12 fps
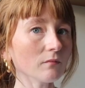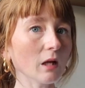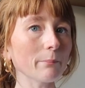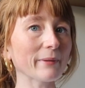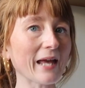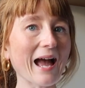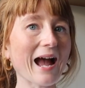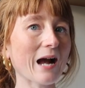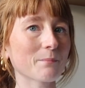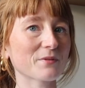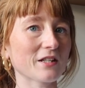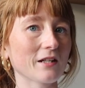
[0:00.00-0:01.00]
But yeah,
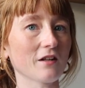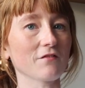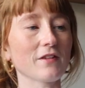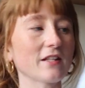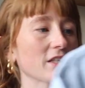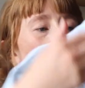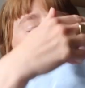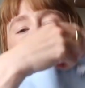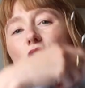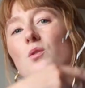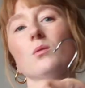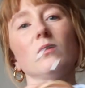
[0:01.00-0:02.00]
absolutely love this, and I
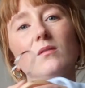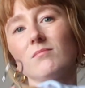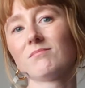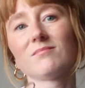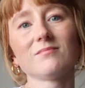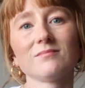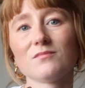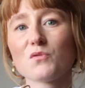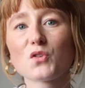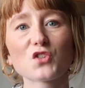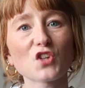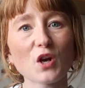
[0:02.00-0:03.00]
just thought
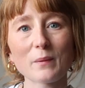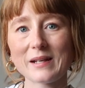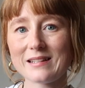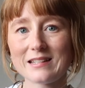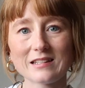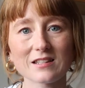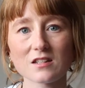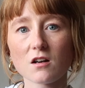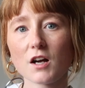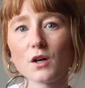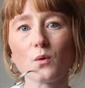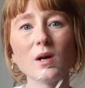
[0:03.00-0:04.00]
so easy to
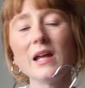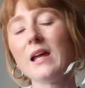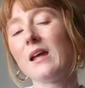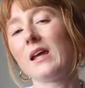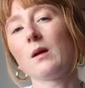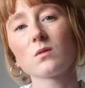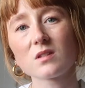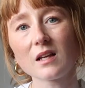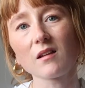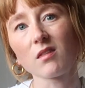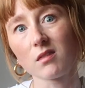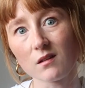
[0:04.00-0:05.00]
style. It was
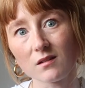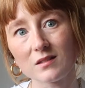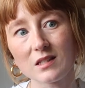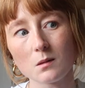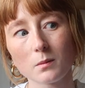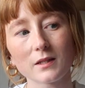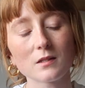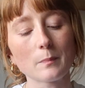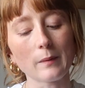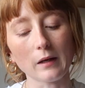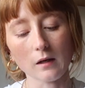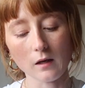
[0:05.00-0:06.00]
like 30 quid,
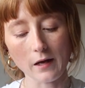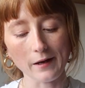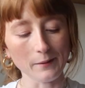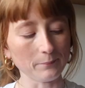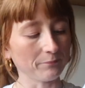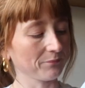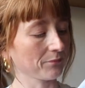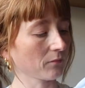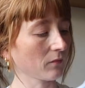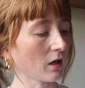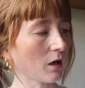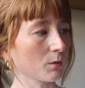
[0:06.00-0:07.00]
but
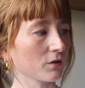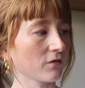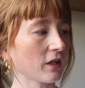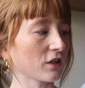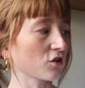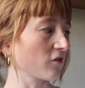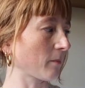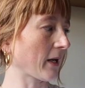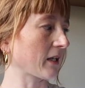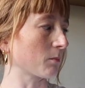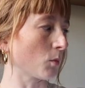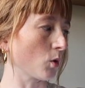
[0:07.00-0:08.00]
I would have liked to have
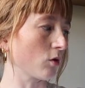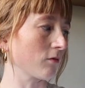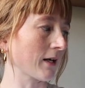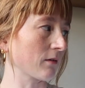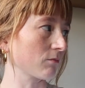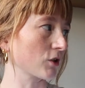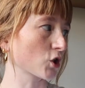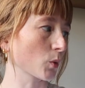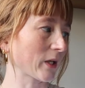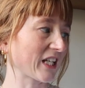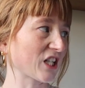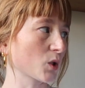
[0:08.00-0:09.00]
paid more, around the
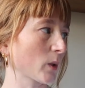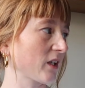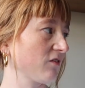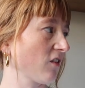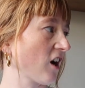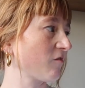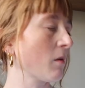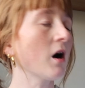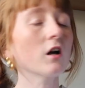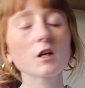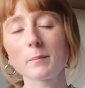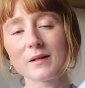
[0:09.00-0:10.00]
20-25
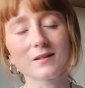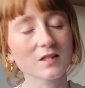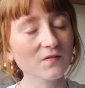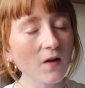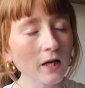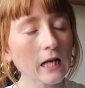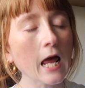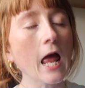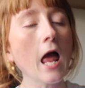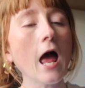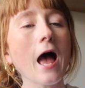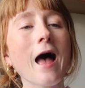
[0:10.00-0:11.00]
mark, but it's fine.
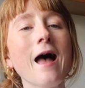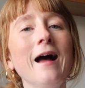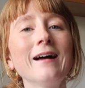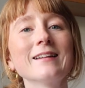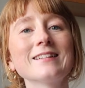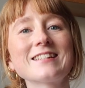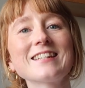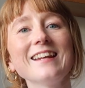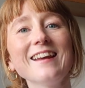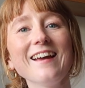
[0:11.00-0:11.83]
And